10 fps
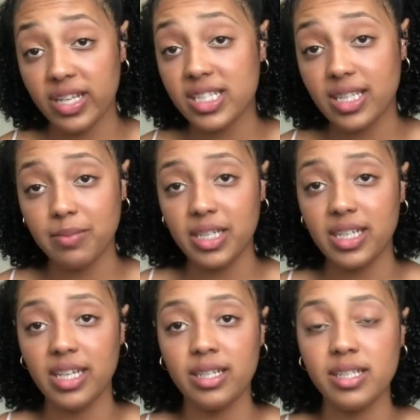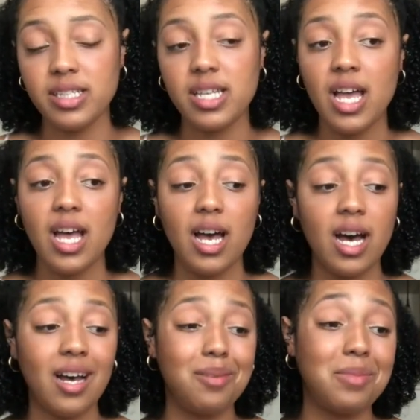the ischemia is.
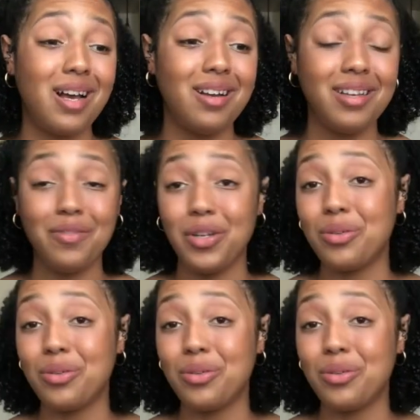If you